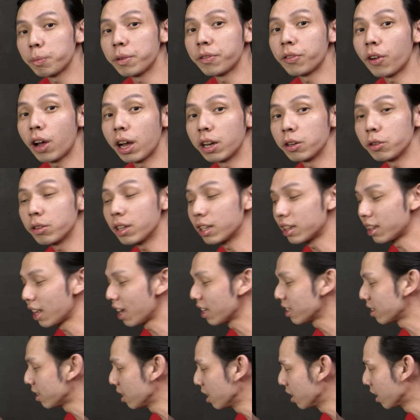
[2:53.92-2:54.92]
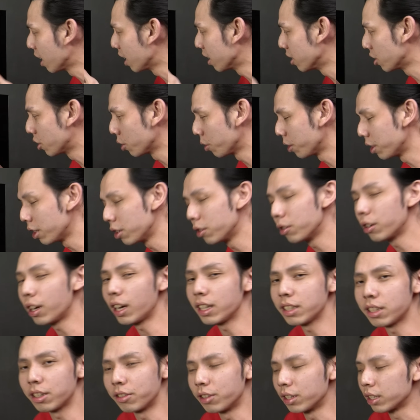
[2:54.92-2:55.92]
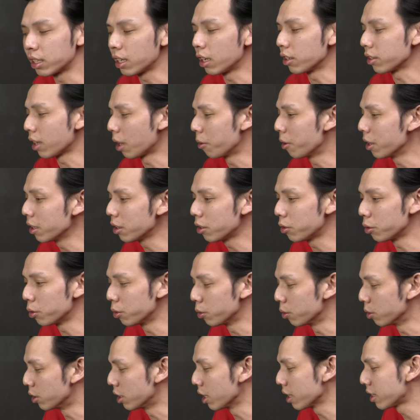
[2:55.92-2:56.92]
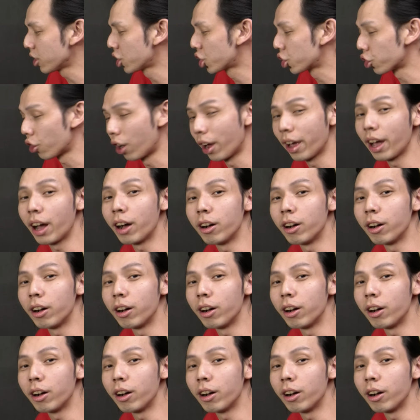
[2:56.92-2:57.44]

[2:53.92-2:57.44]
before I do the testing and showing you guys the results, I want to just try